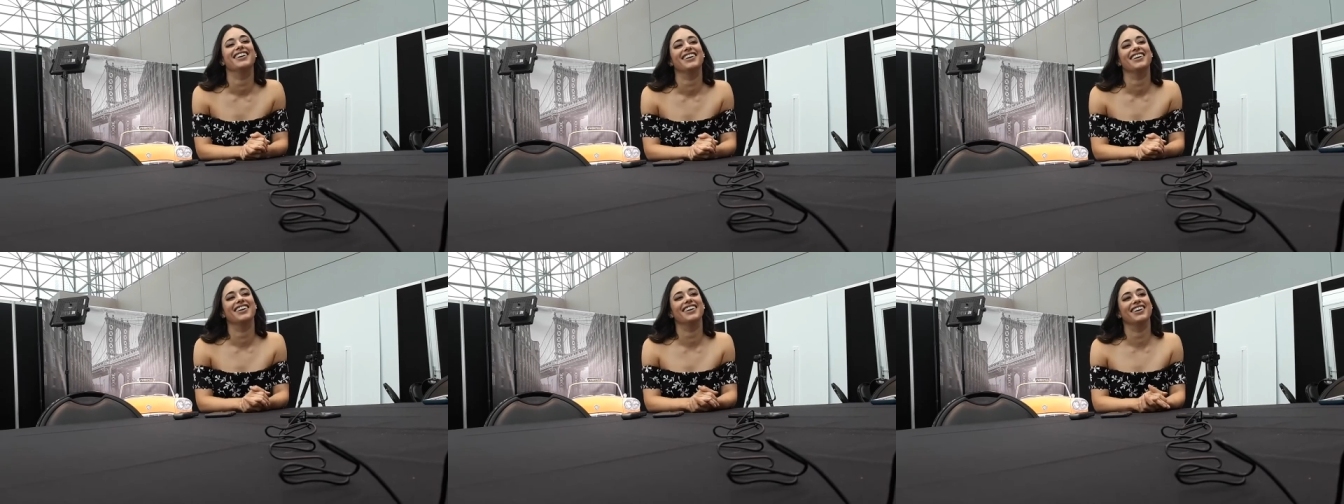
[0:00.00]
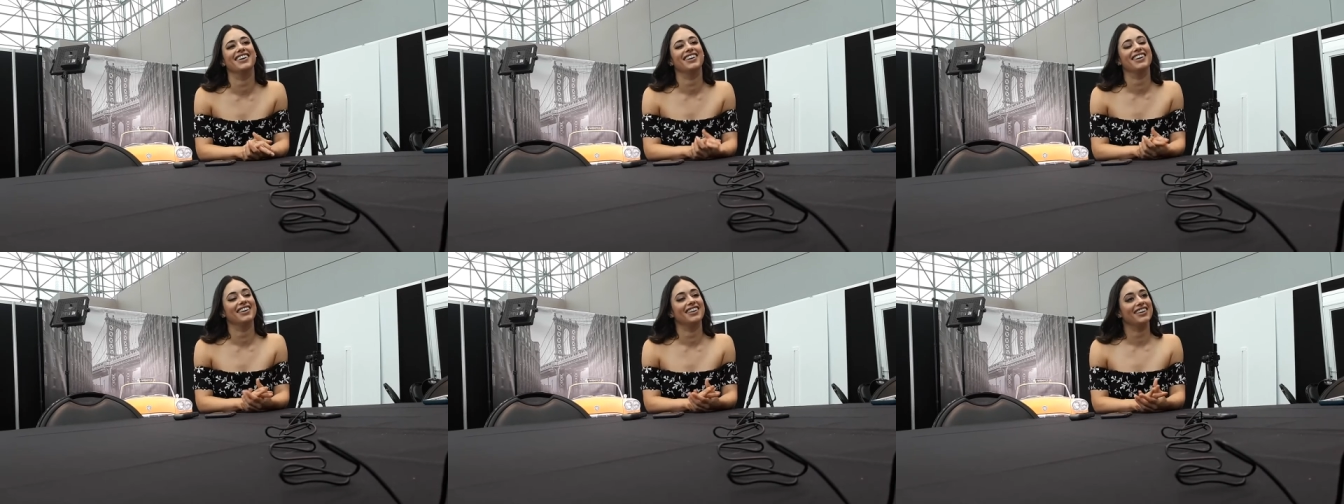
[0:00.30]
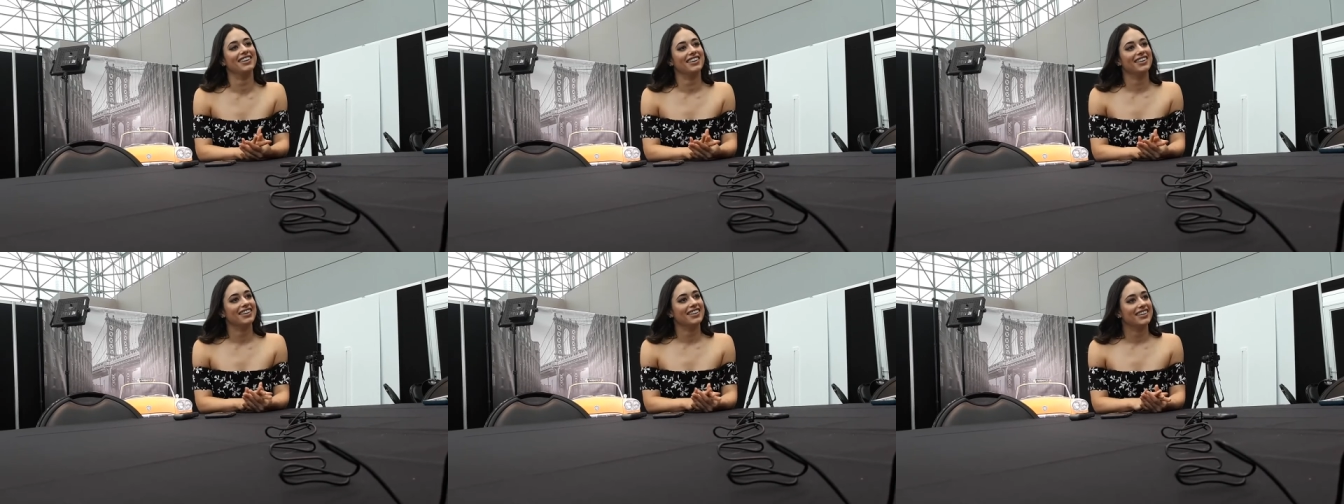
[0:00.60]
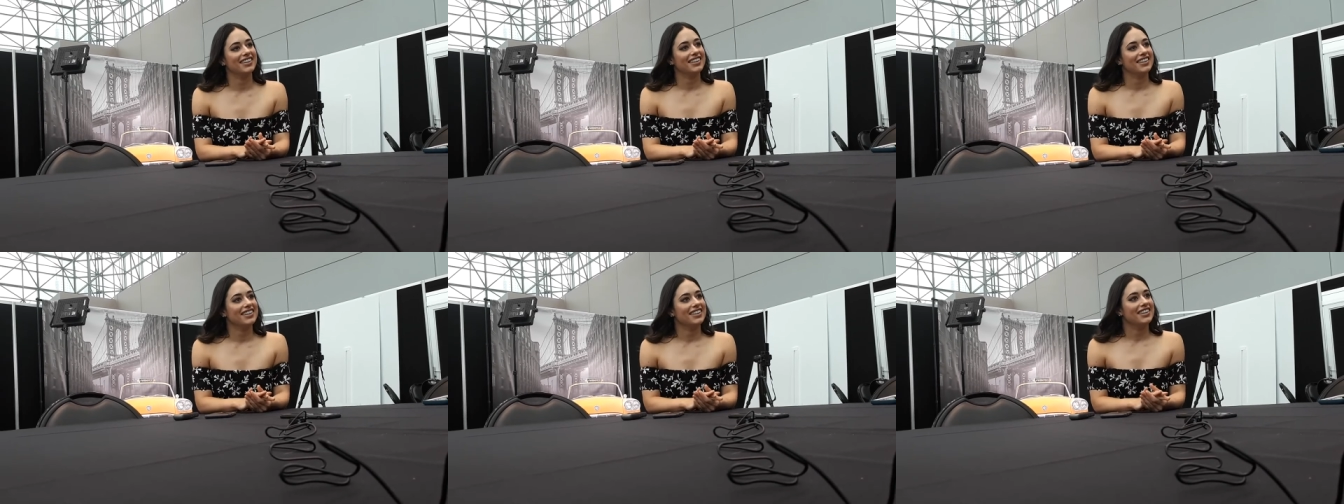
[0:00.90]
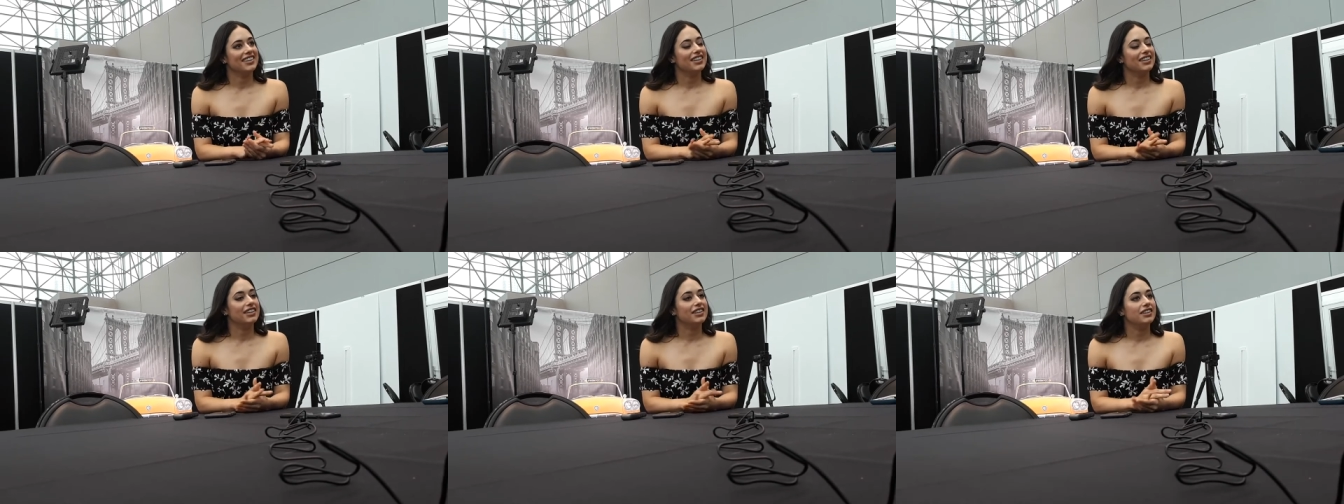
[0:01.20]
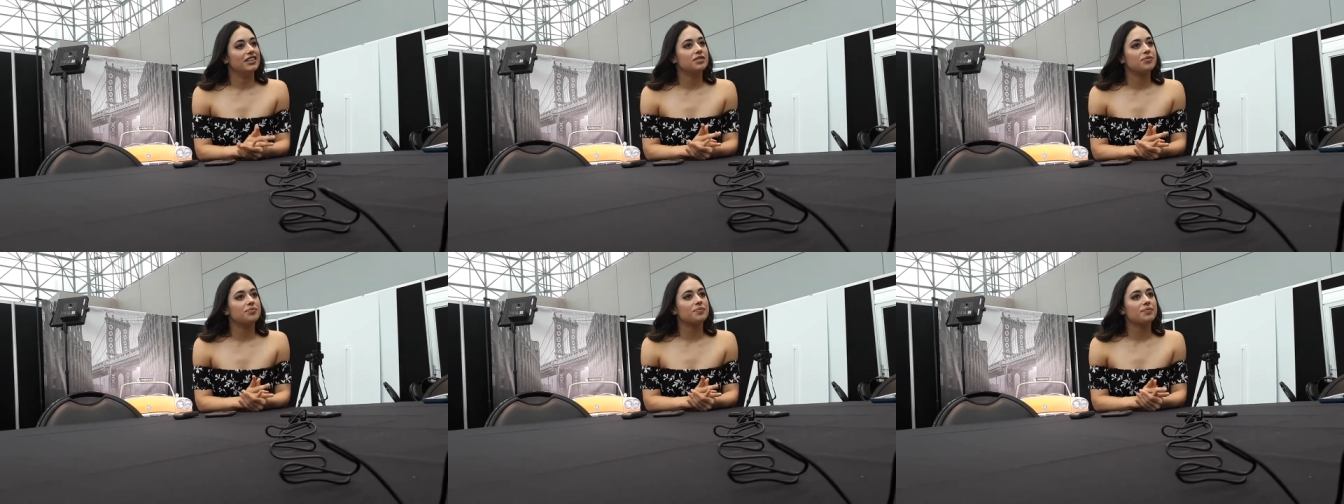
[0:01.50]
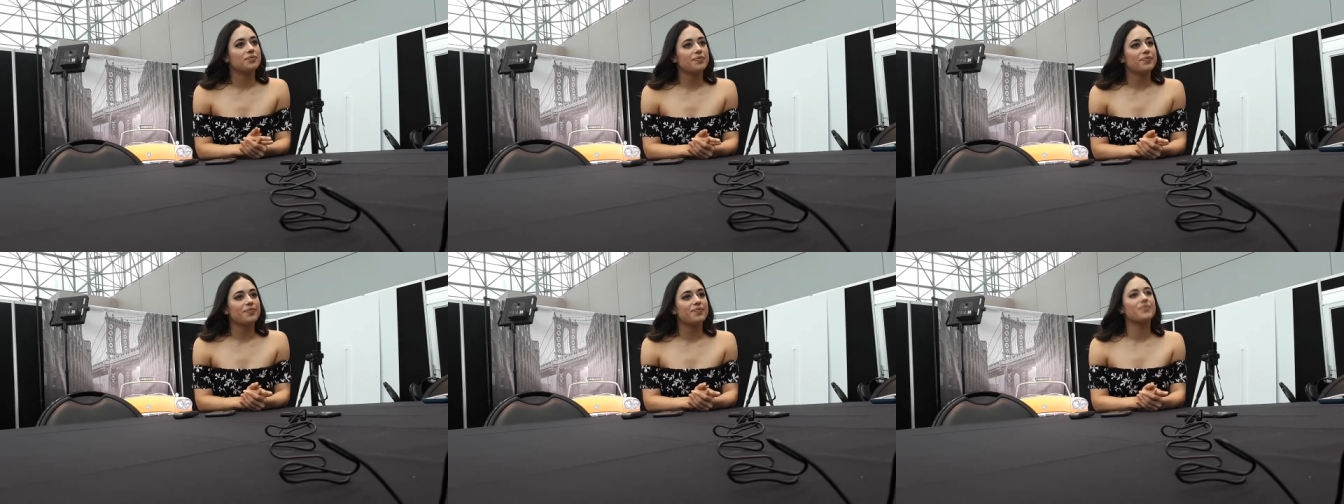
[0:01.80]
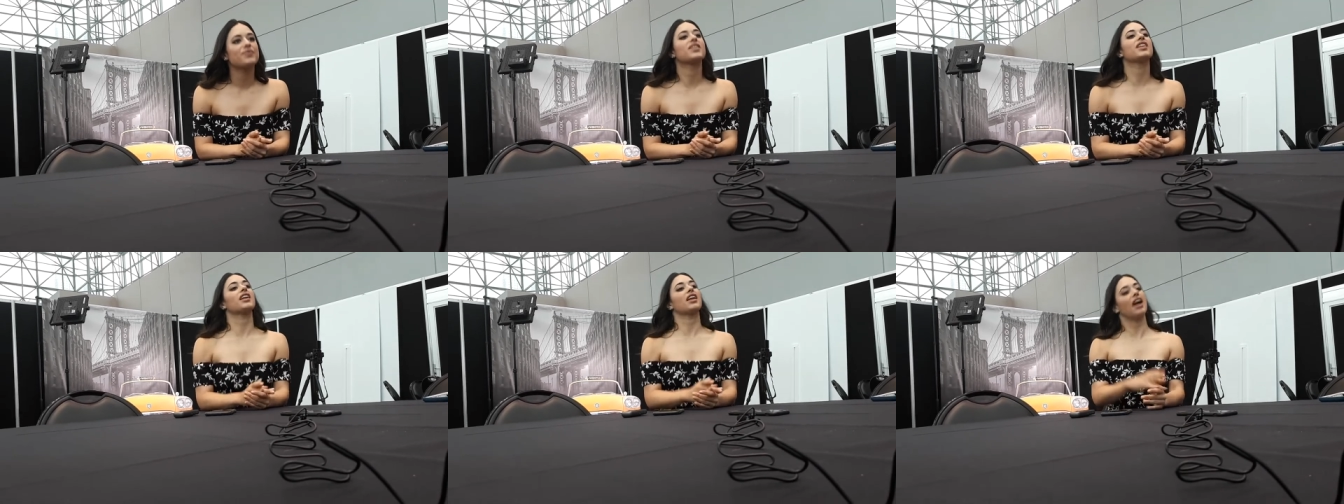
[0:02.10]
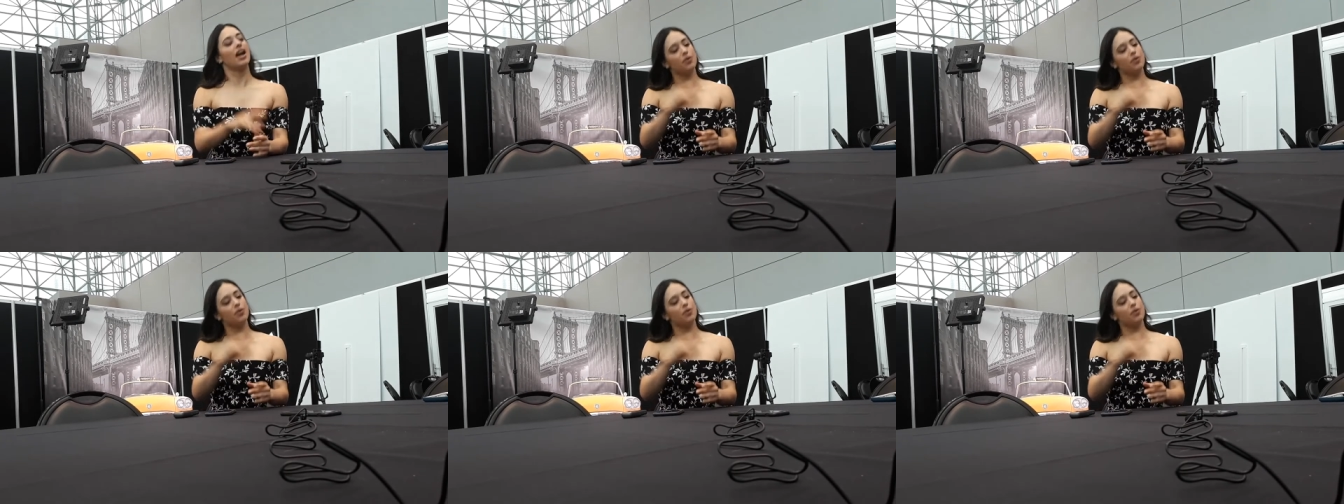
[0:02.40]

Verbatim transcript: So were you familiar at all with the original series? I